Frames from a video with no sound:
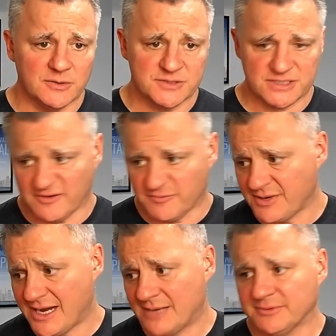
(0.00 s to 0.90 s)
solve
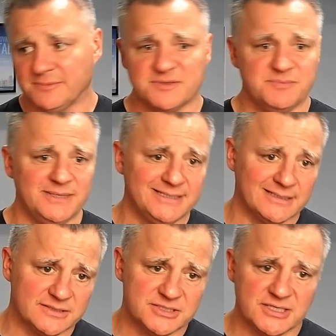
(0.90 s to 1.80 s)
problems, be
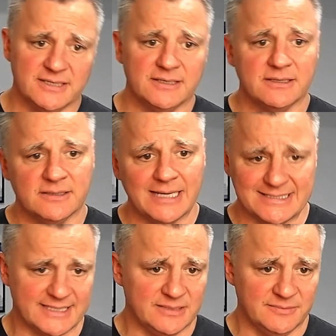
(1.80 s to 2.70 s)
diligent.
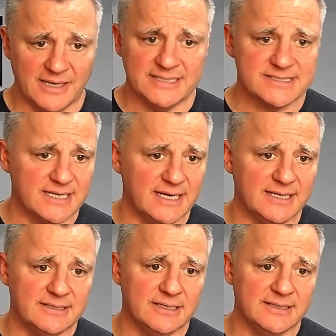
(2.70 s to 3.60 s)
That's the mindset
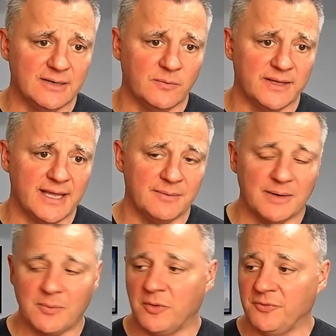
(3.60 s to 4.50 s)
that we came
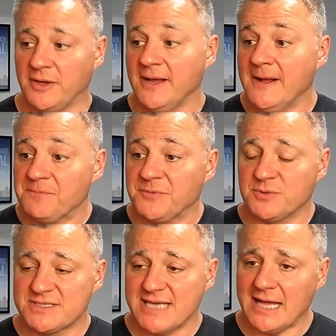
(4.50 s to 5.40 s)
up with. It
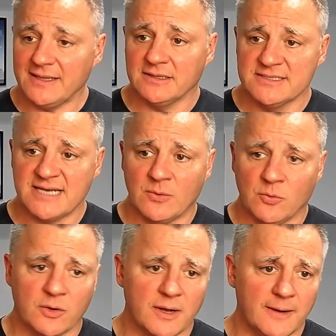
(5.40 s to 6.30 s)
was not like Liz and I
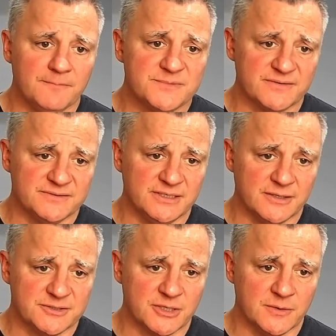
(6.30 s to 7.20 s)
woke up 17
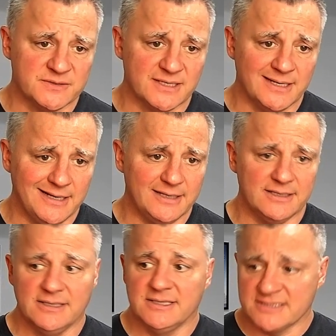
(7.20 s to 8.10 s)
years ago and said,
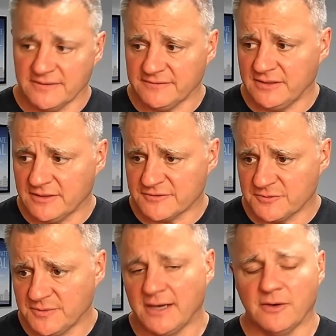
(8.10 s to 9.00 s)
hey, 17 years
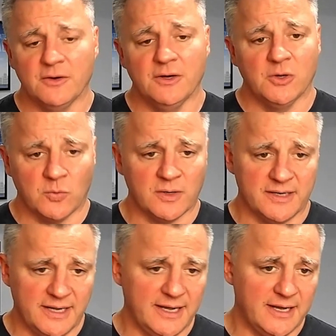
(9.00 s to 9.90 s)
from now, we're
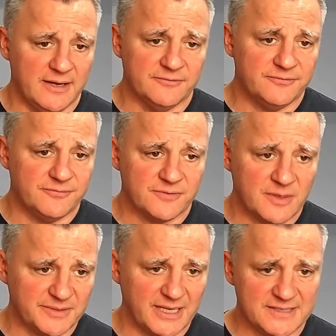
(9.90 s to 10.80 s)
going to have a
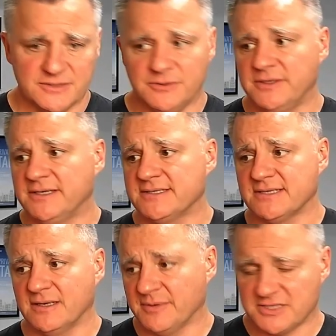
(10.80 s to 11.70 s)
couple thousand units
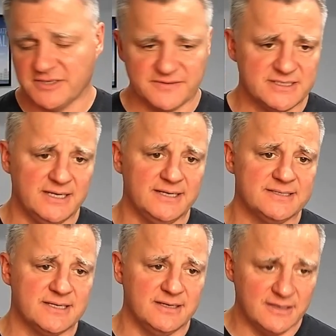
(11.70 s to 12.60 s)
in a bunch of different
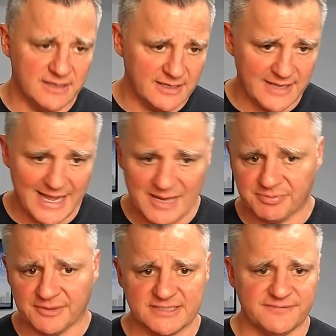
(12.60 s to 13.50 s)
states and an A+
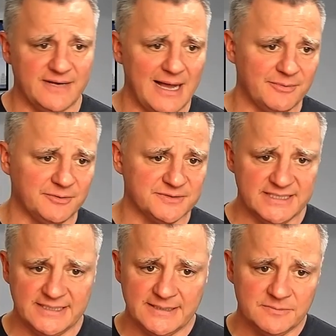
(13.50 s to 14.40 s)
phenomenal
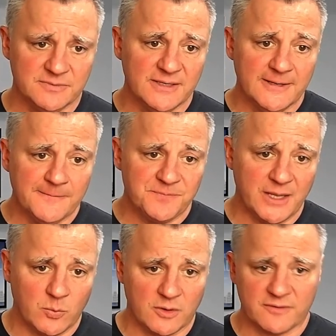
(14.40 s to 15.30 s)
team
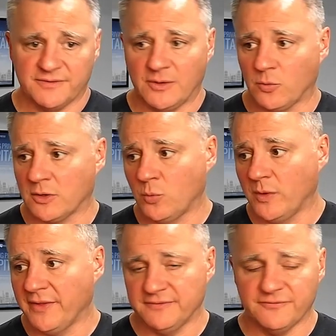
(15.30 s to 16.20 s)
that work
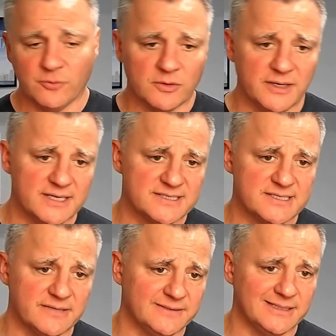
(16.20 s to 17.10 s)
with and for us
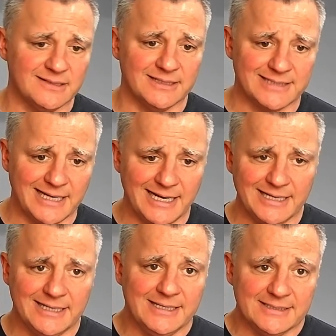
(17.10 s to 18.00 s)
and everything like
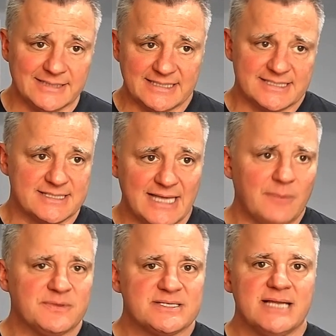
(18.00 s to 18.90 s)
that.
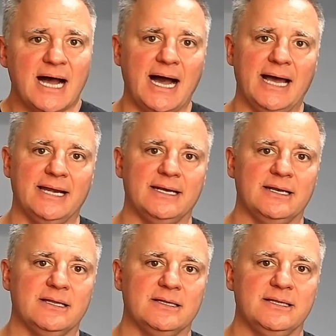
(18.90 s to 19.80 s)
That was not
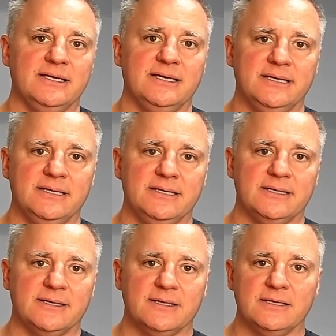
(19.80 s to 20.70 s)
the
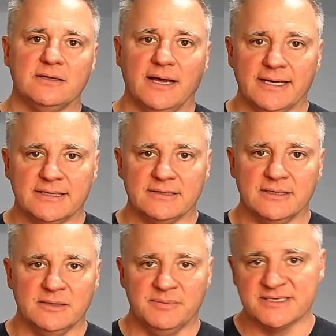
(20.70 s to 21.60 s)

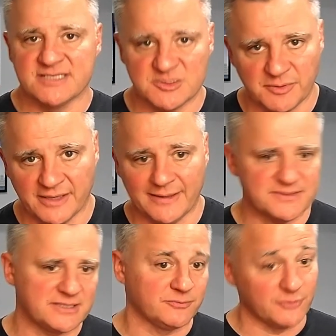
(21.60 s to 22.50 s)
business plan. That
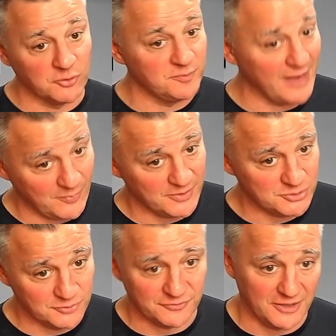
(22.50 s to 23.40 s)
wasn't the roadmap we
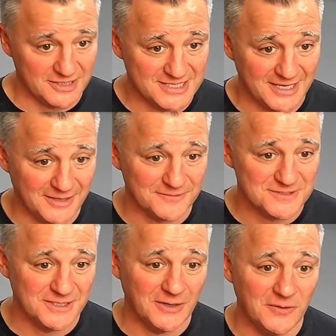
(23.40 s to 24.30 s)
drew for
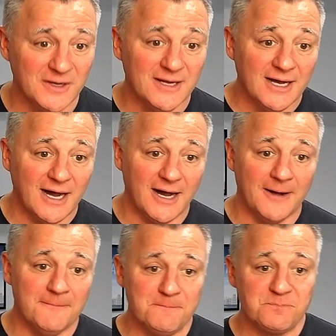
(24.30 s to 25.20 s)
ourselves.
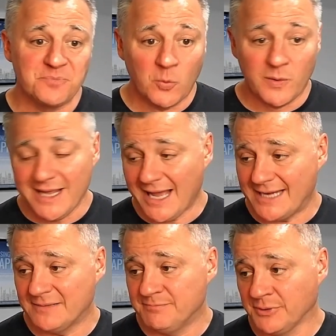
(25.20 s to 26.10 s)
We had
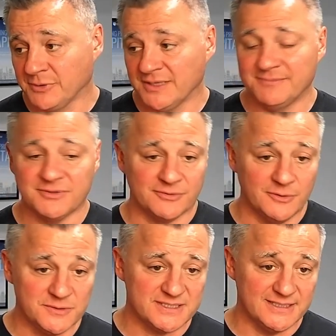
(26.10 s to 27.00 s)
to build up
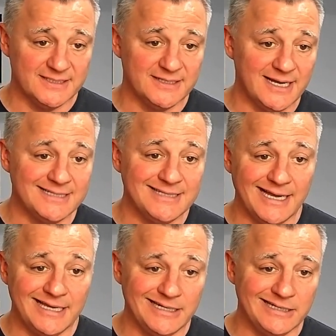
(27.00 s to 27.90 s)
DeRosa and
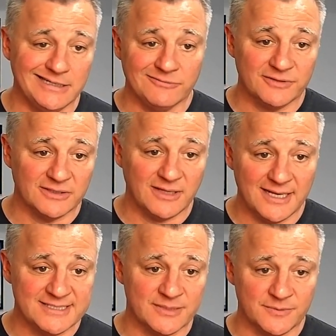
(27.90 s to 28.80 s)
then realize